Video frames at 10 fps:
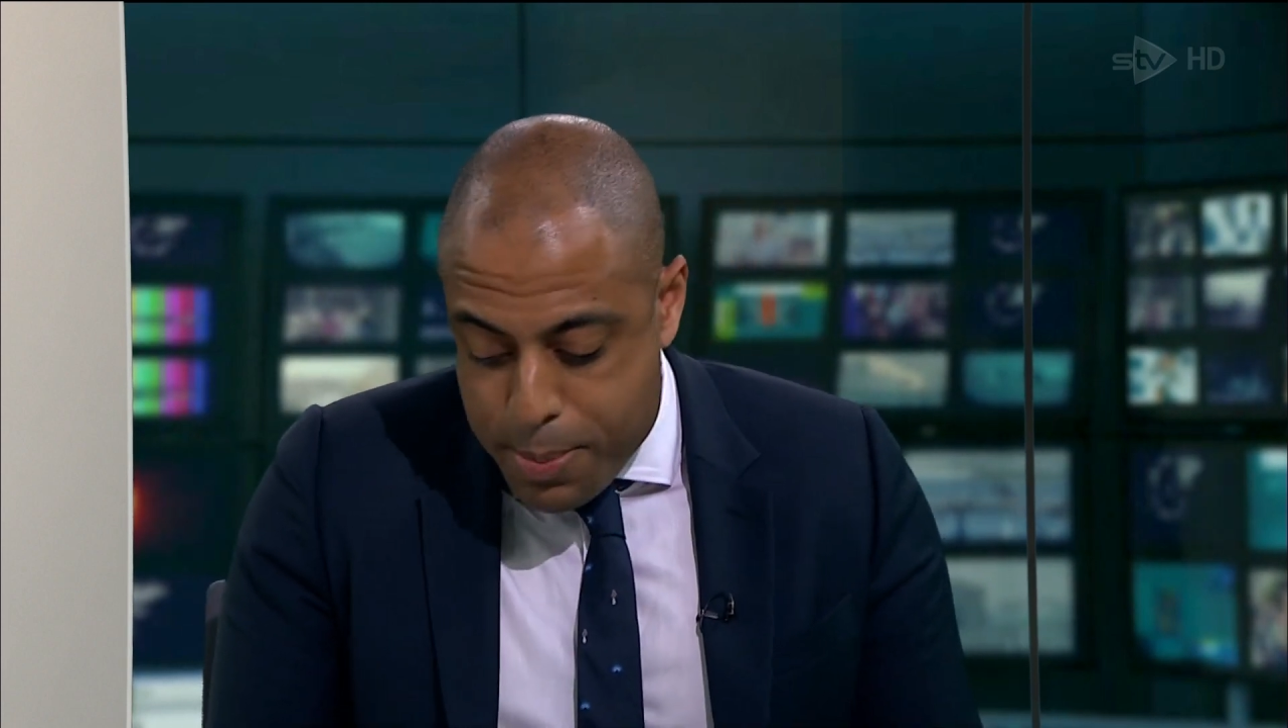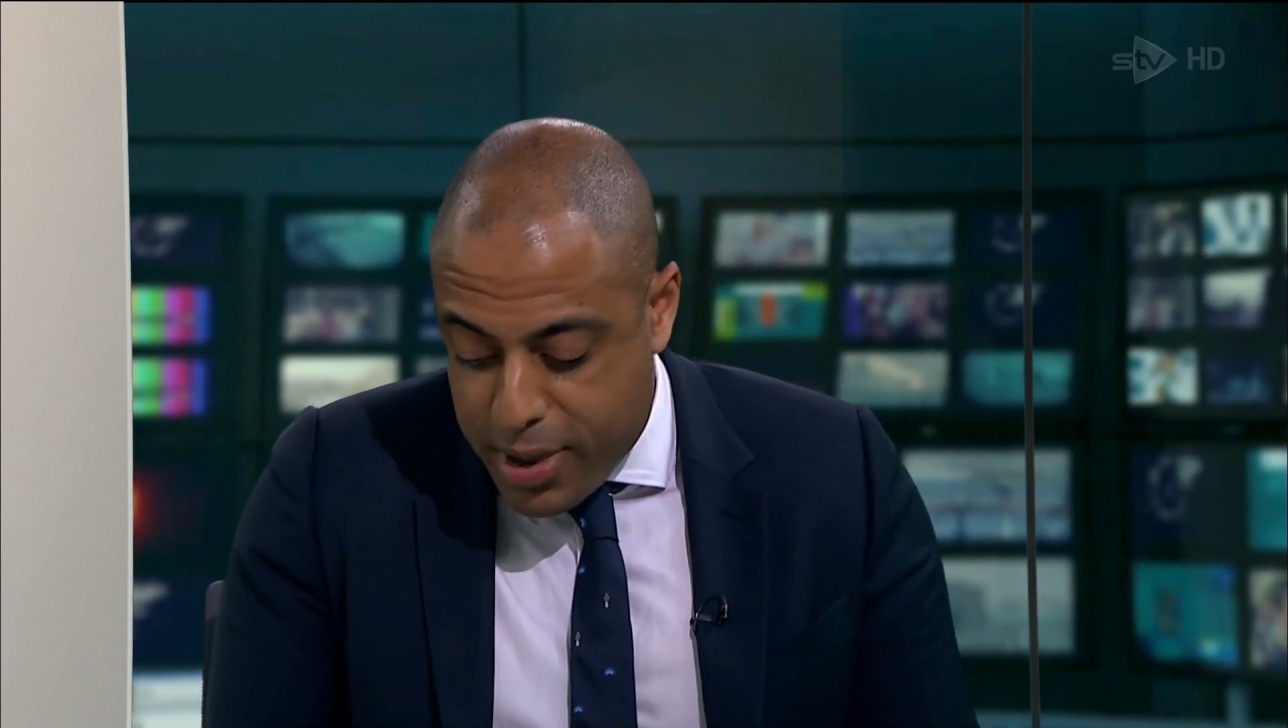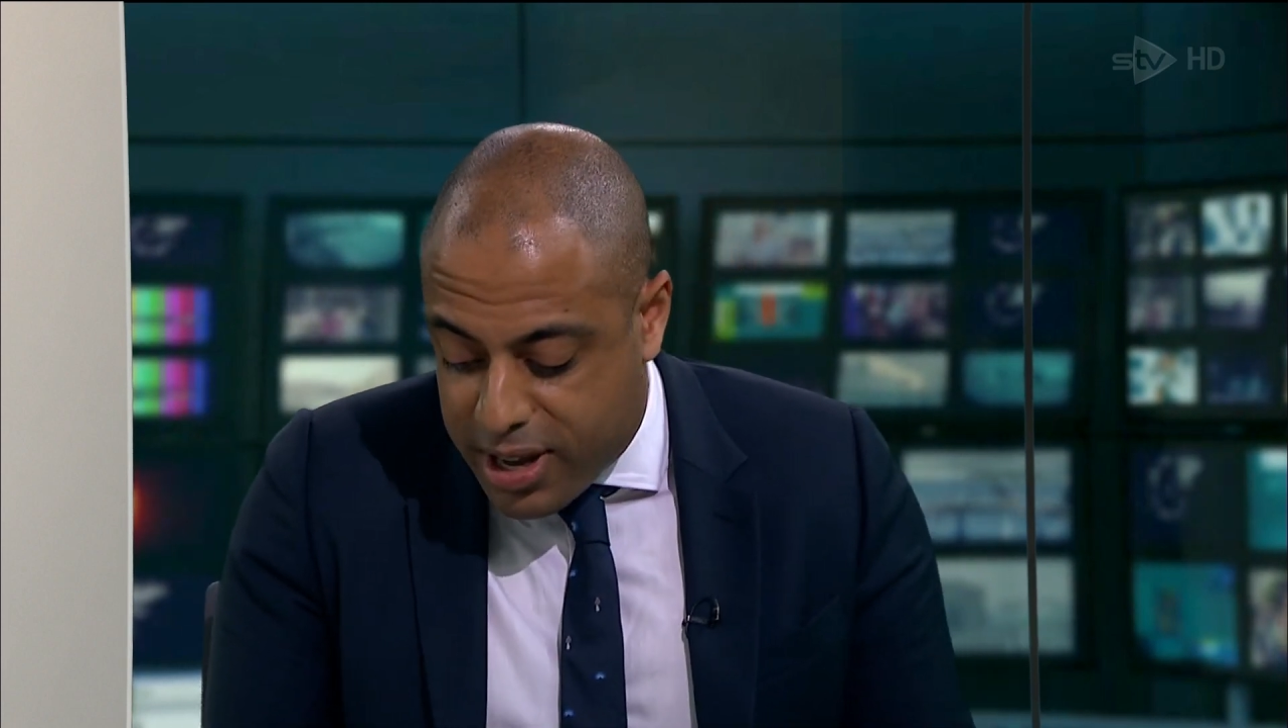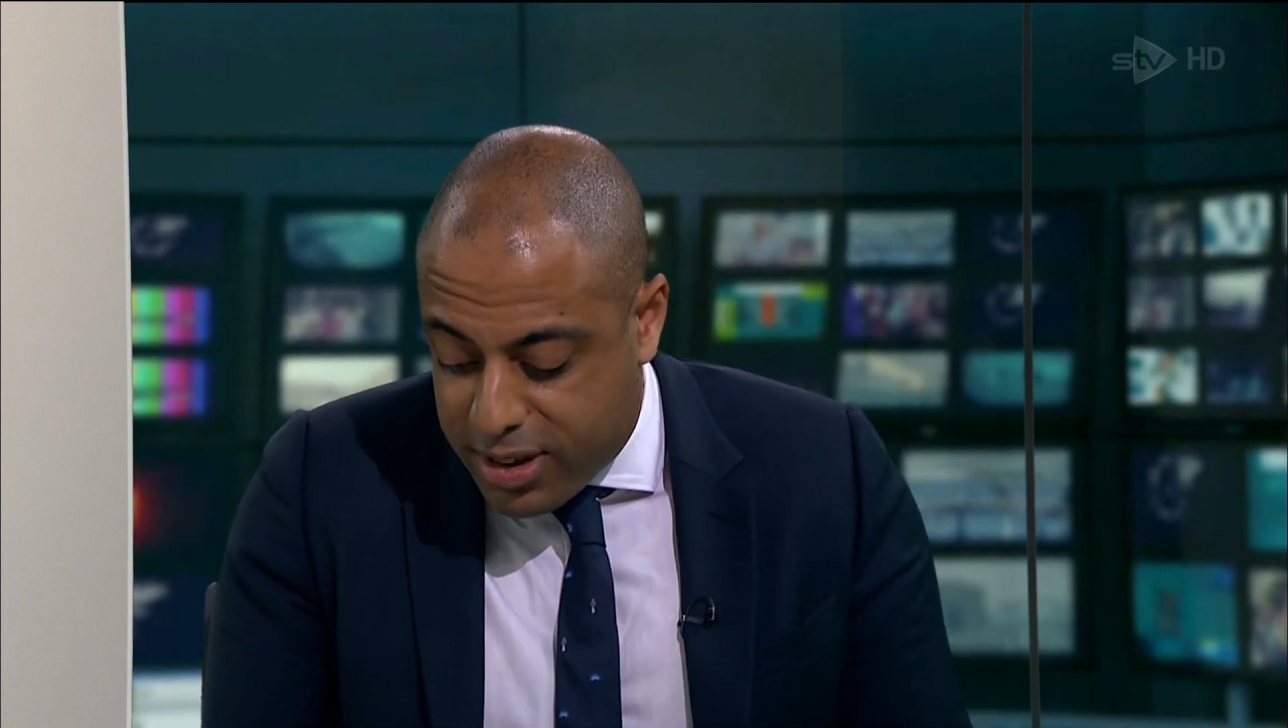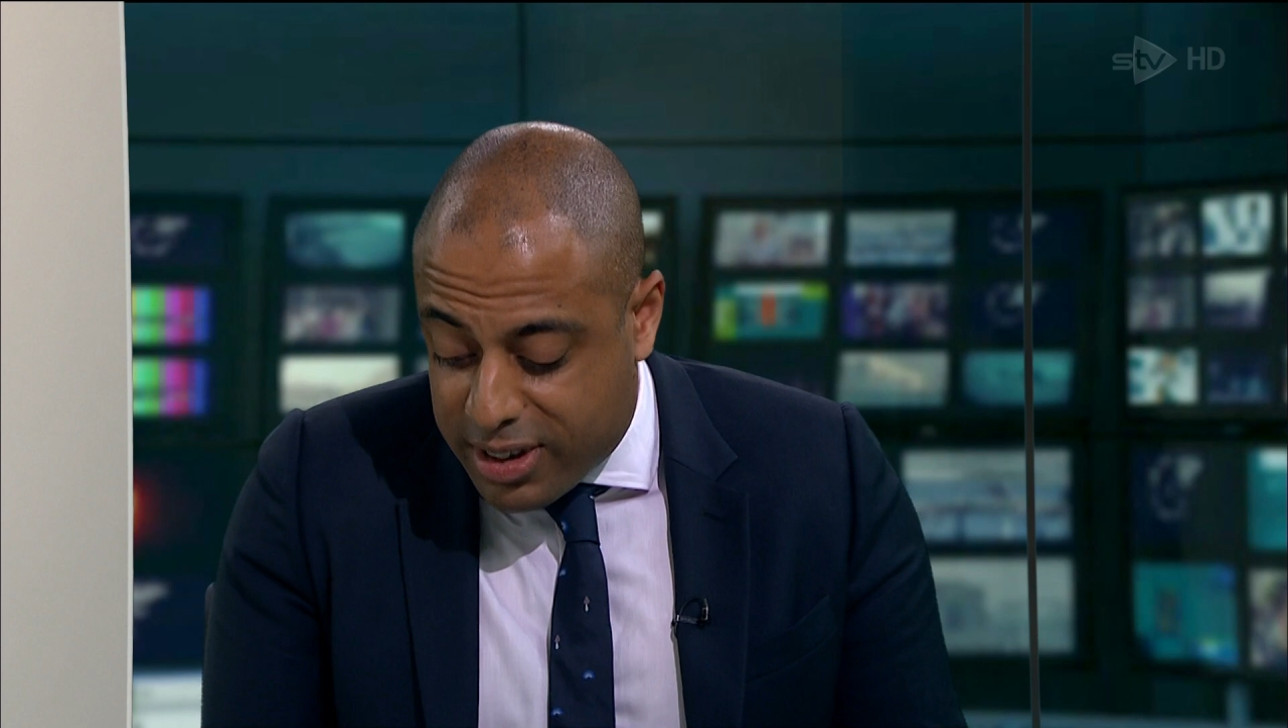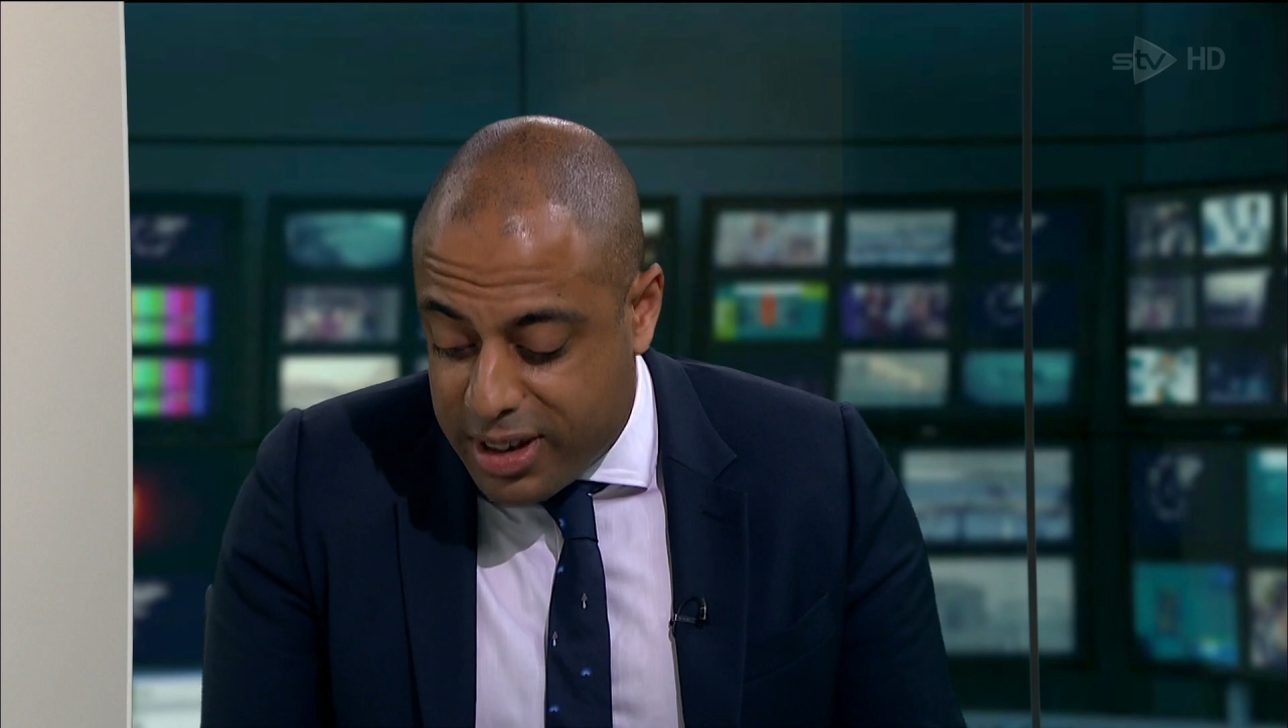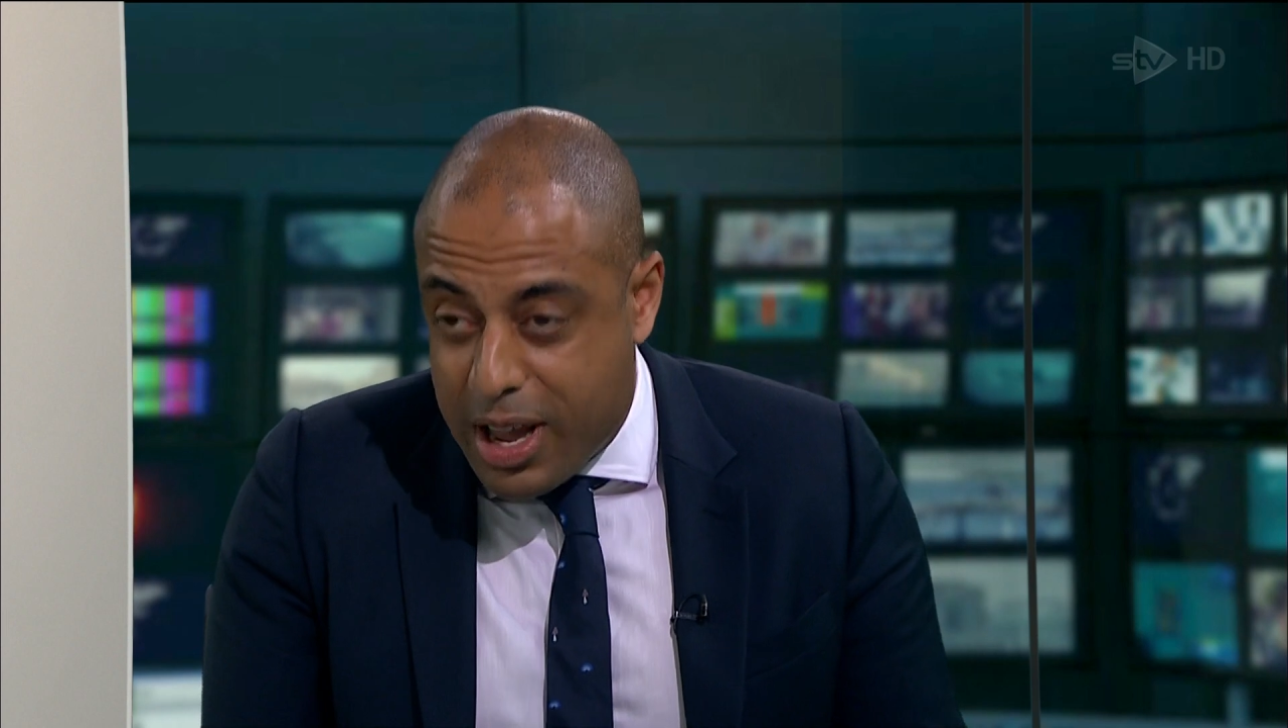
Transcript: because it